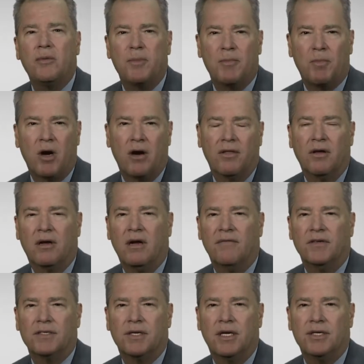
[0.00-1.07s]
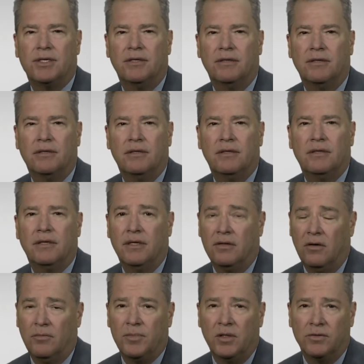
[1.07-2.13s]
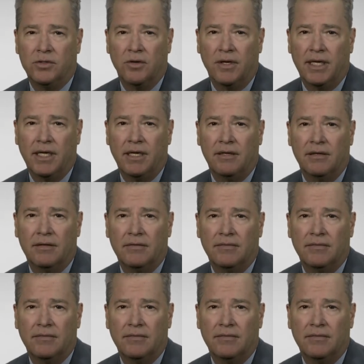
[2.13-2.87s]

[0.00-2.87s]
to be part of the conversation and hope you'll join in.